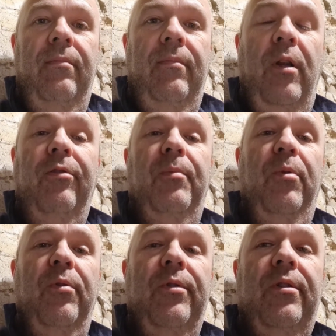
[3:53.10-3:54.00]
loft
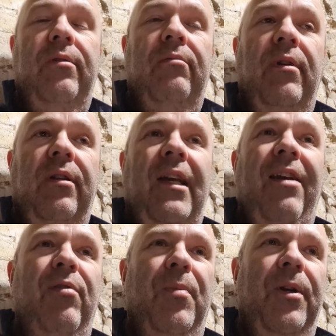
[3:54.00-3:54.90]
boards. I think
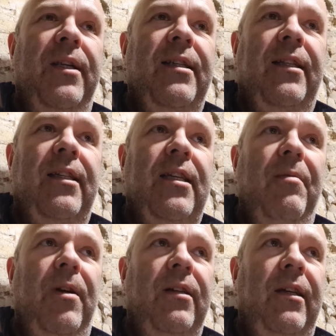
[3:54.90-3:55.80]
everybody's had the
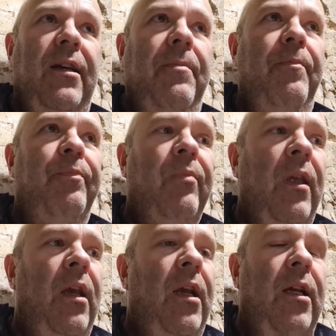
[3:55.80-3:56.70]
same idea.
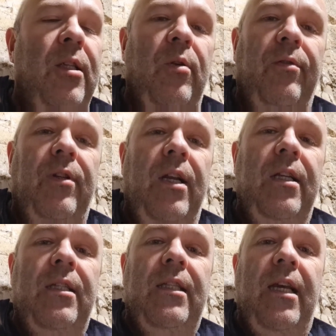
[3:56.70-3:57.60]
So what I've done
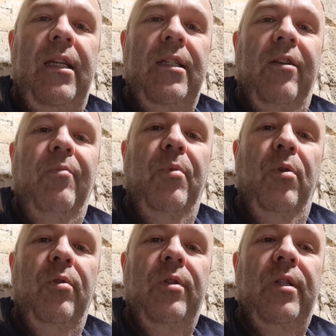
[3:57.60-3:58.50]
instead is I've
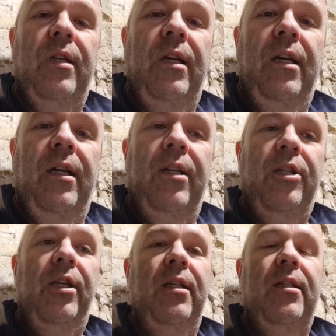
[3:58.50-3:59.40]
bought
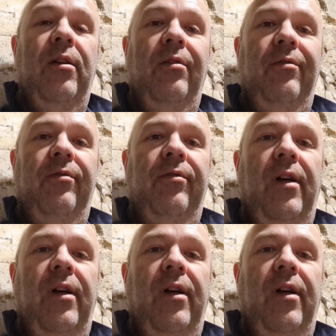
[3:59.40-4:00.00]
sheets of